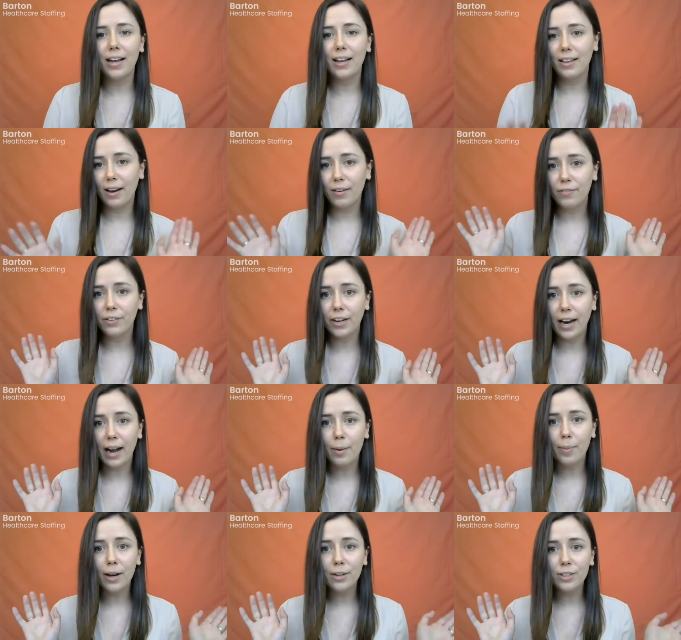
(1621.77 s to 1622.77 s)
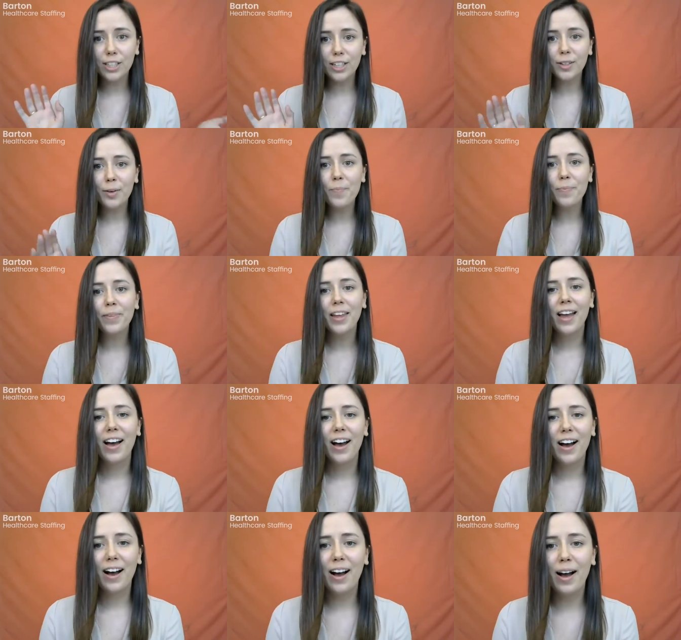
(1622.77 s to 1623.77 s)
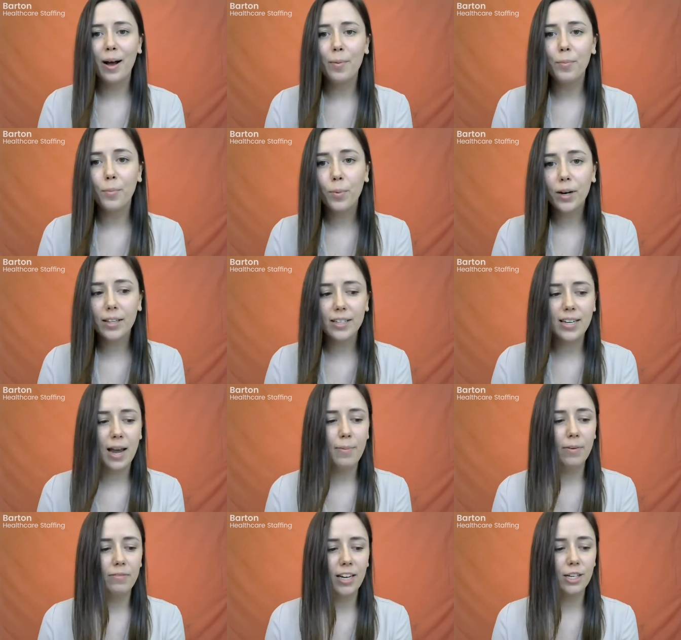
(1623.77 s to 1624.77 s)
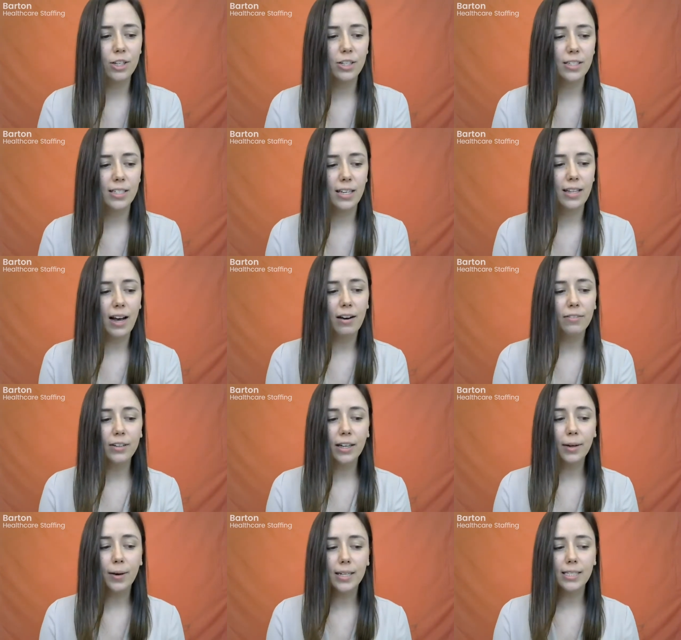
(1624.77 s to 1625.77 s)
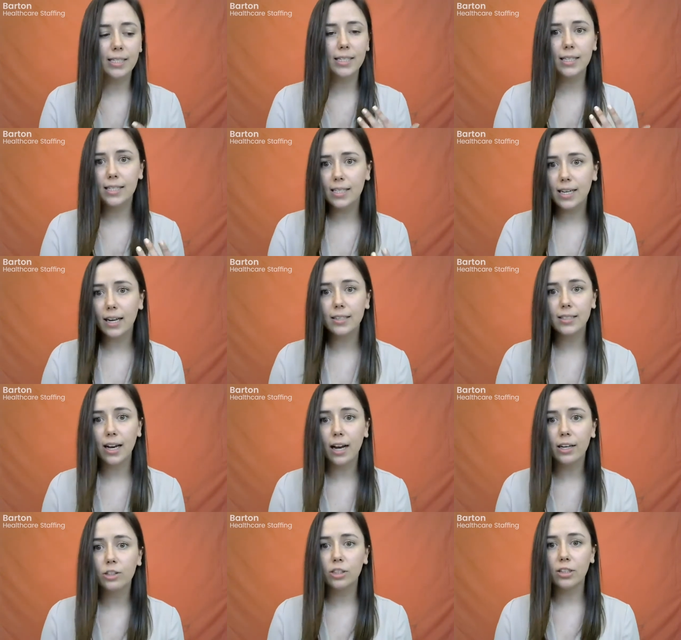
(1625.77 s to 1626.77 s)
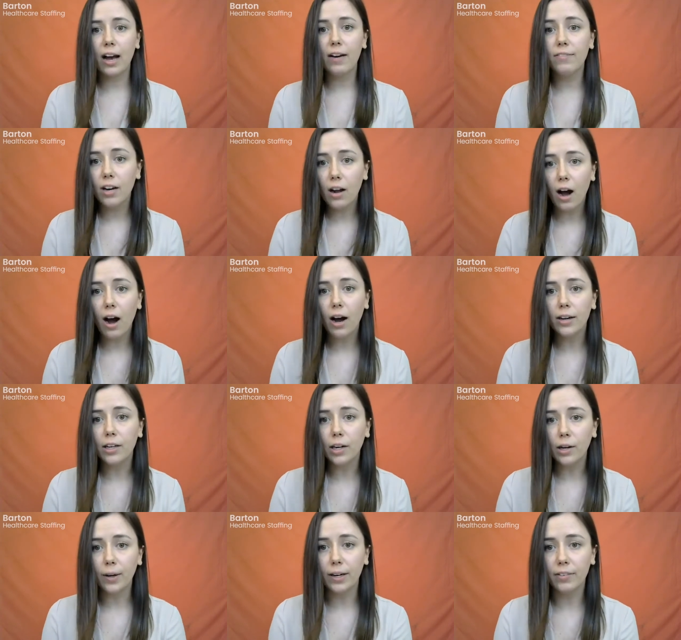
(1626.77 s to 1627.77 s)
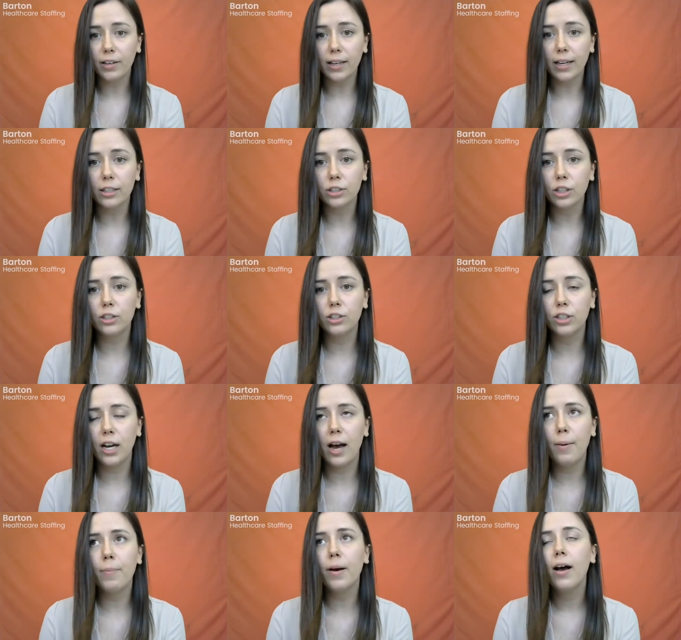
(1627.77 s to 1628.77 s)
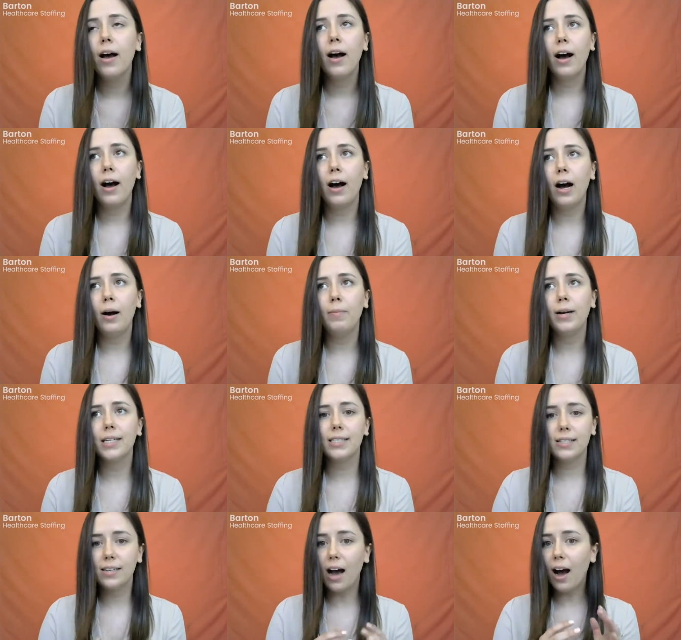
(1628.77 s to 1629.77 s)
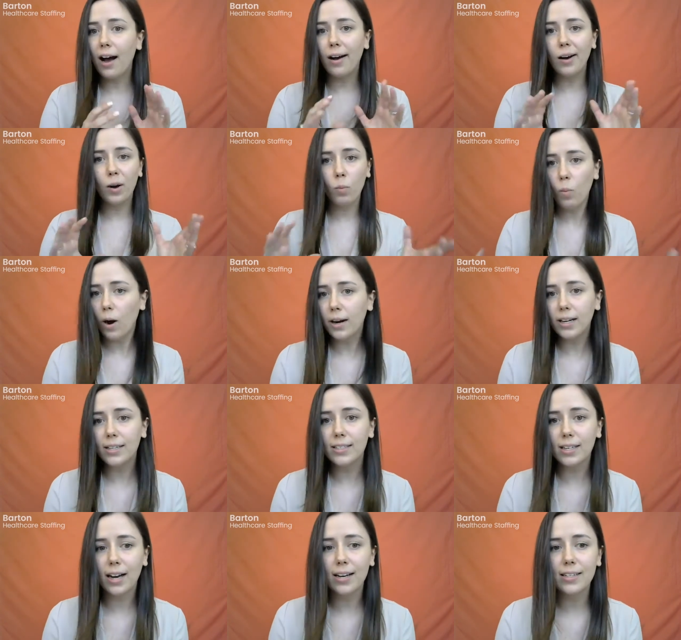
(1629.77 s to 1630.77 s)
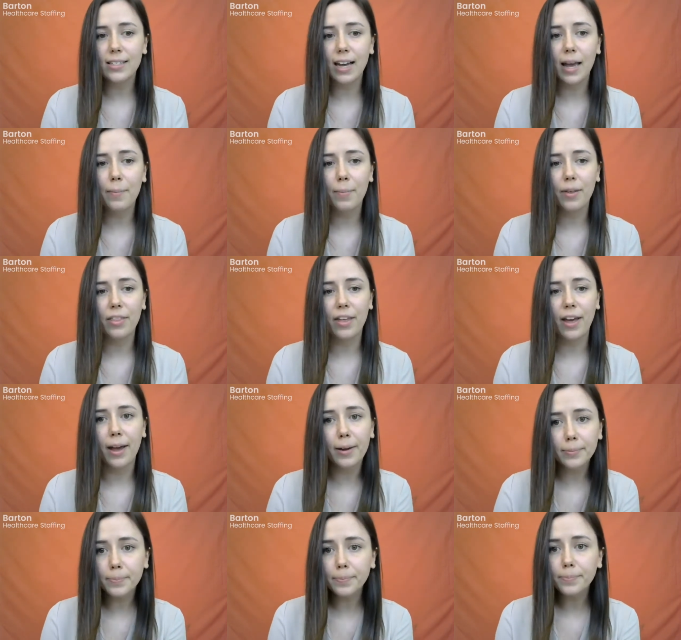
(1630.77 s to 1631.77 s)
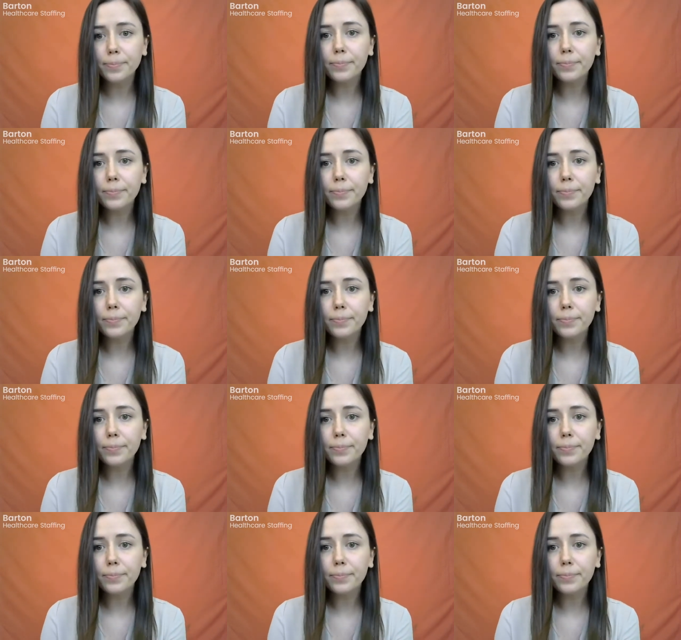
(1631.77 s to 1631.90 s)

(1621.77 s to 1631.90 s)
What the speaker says: and then forget about you. We're the type of agency that really wants to stay in touch and have an ongoing relationship. It's not a one and done type of thing.